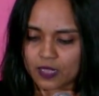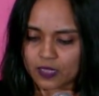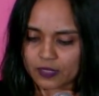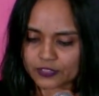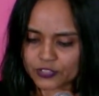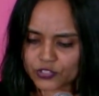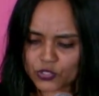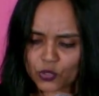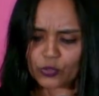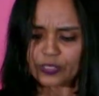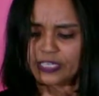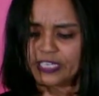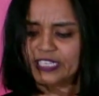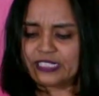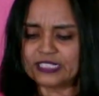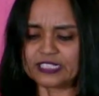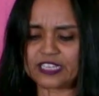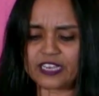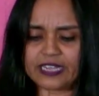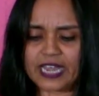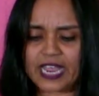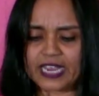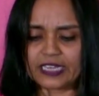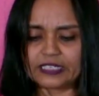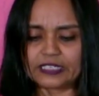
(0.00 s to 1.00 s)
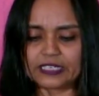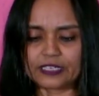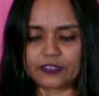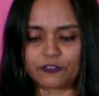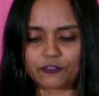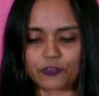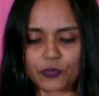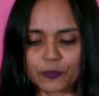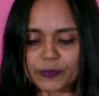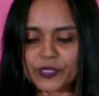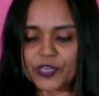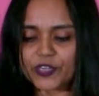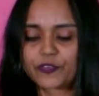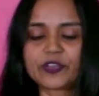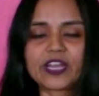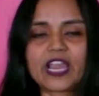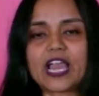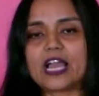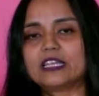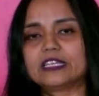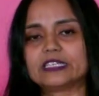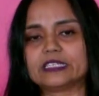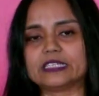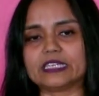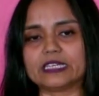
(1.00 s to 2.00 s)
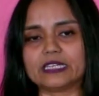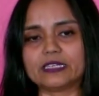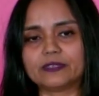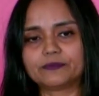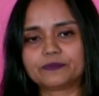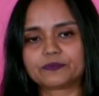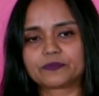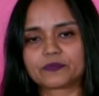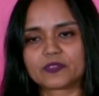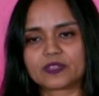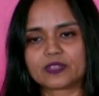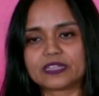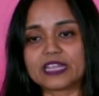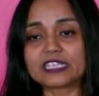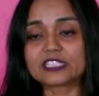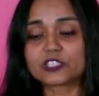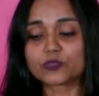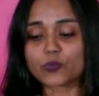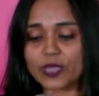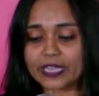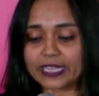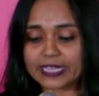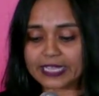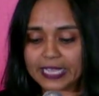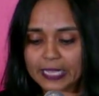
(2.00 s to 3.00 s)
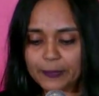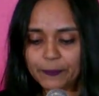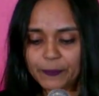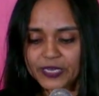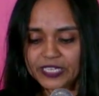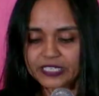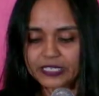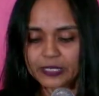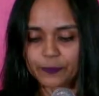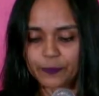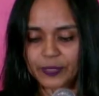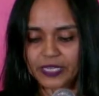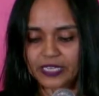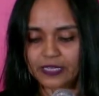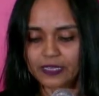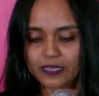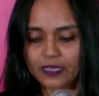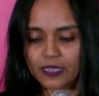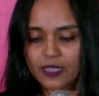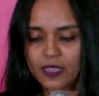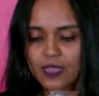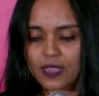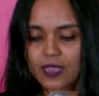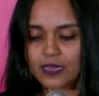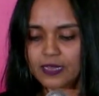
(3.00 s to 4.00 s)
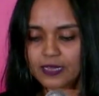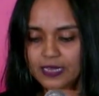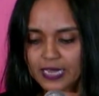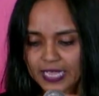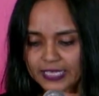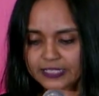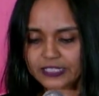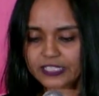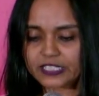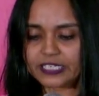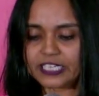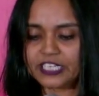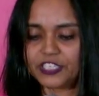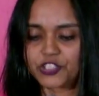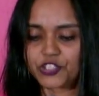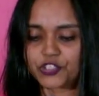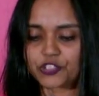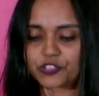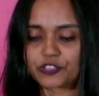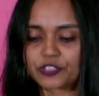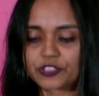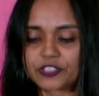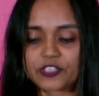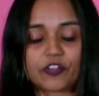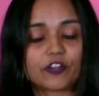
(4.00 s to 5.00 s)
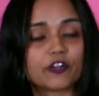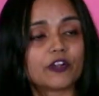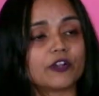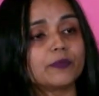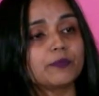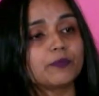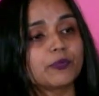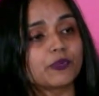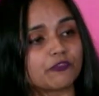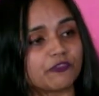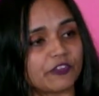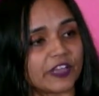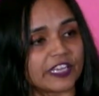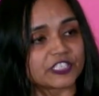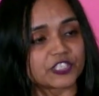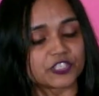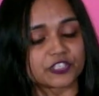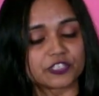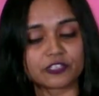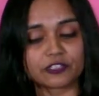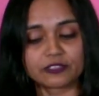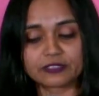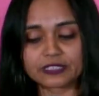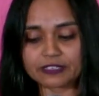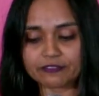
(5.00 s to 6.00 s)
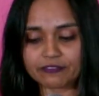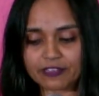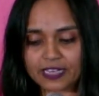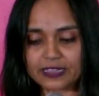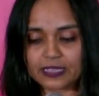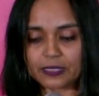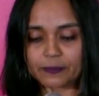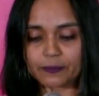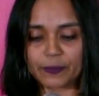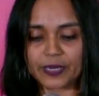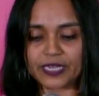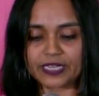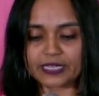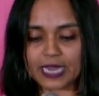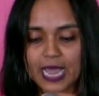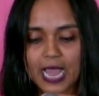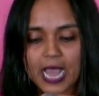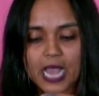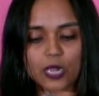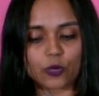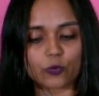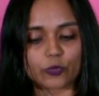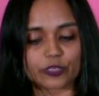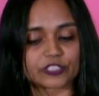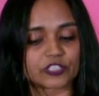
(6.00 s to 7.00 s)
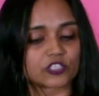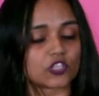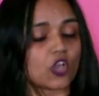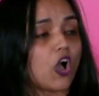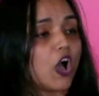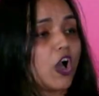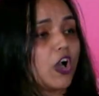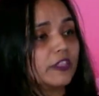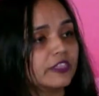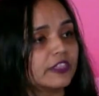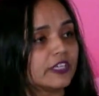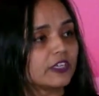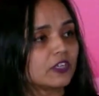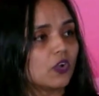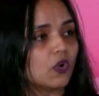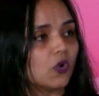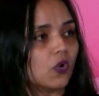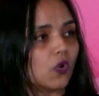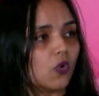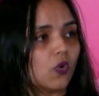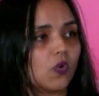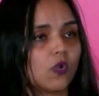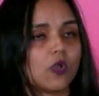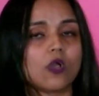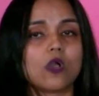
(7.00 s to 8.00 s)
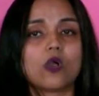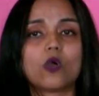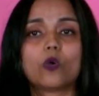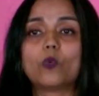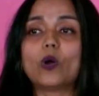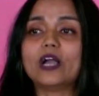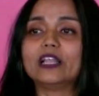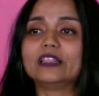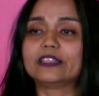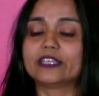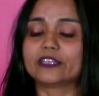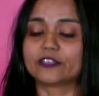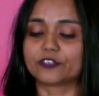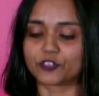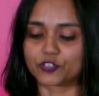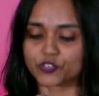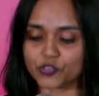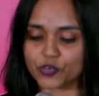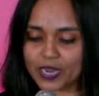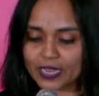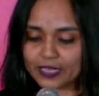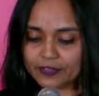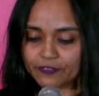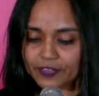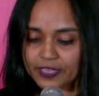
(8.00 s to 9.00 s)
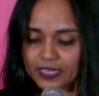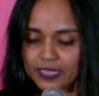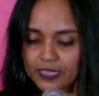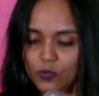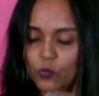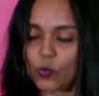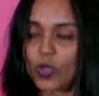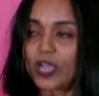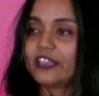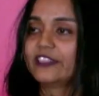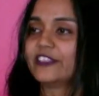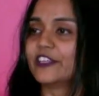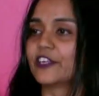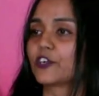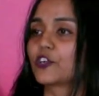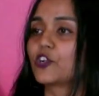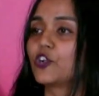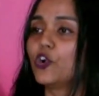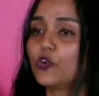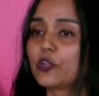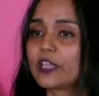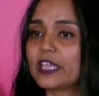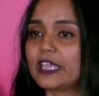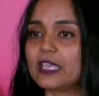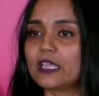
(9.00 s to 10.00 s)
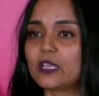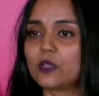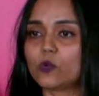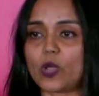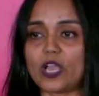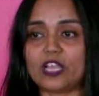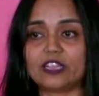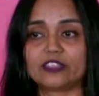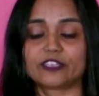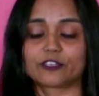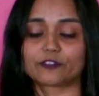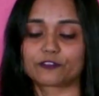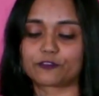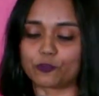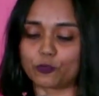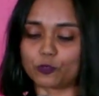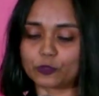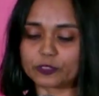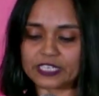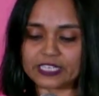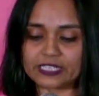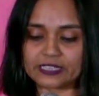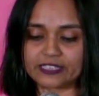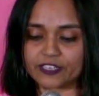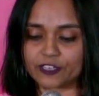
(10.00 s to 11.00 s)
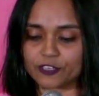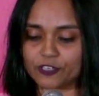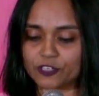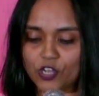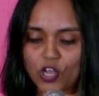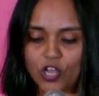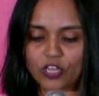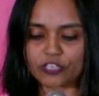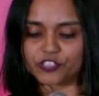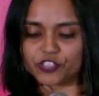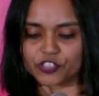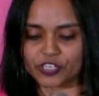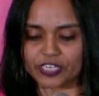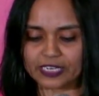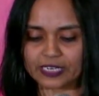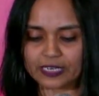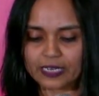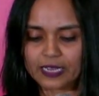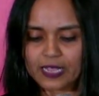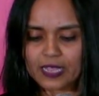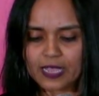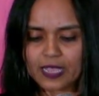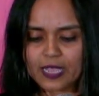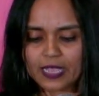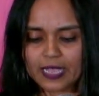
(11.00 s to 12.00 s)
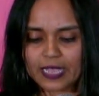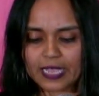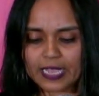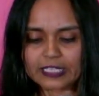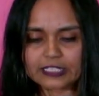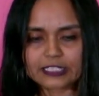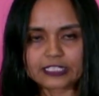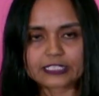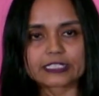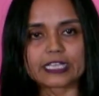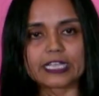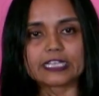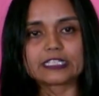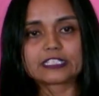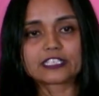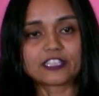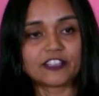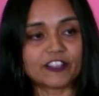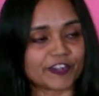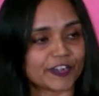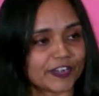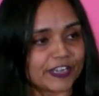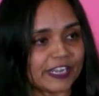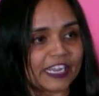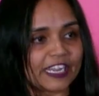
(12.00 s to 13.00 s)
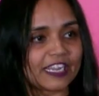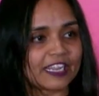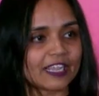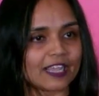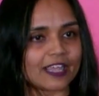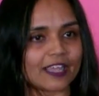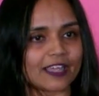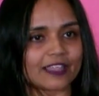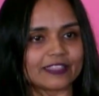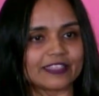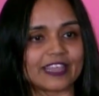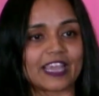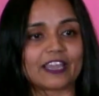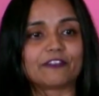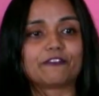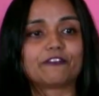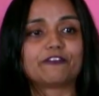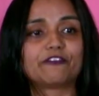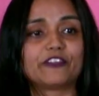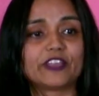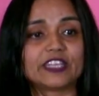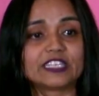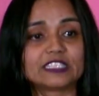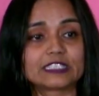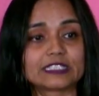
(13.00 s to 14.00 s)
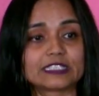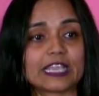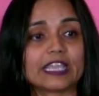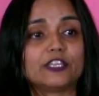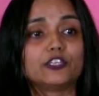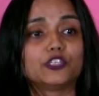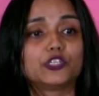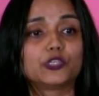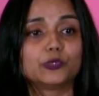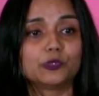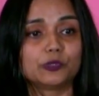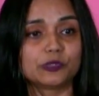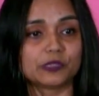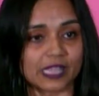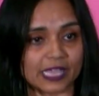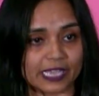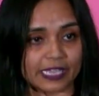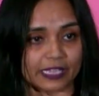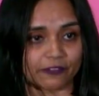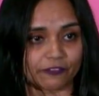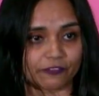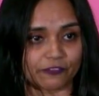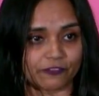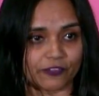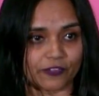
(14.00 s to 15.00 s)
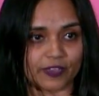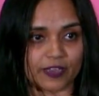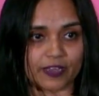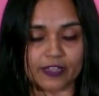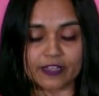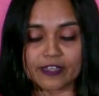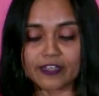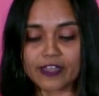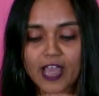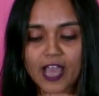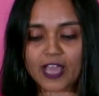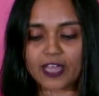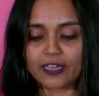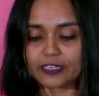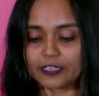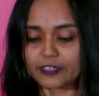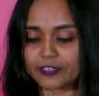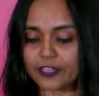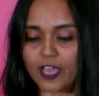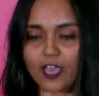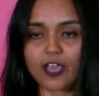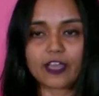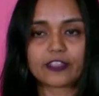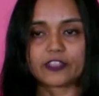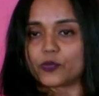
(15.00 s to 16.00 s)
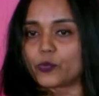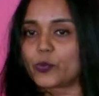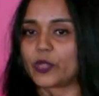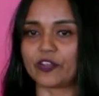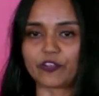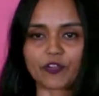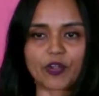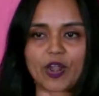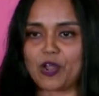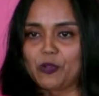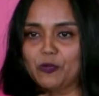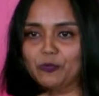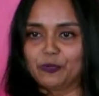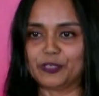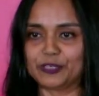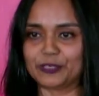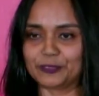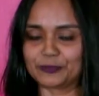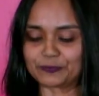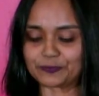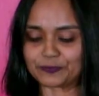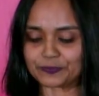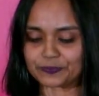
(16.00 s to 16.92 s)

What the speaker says: so disconnected from their reality. That's why IPDP lets teachers earn professional development hours on the go while they're driving, while they're cooking, while they're folding their laundry. It's learning that fits into life, not the other way around.